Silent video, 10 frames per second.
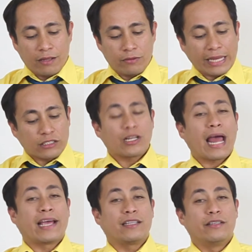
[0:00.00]
Next
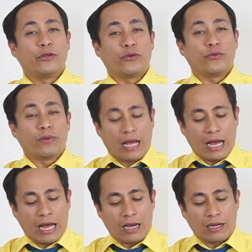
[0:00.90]
slide,
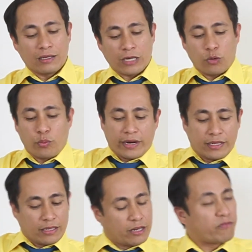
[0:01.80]
shall we
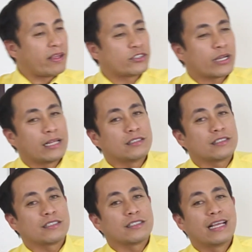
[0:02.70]
read in
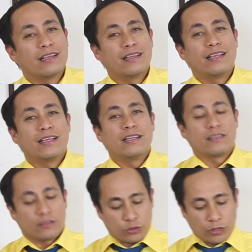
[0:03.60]
Ephesians
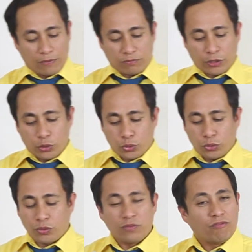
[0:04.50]
chapter 2,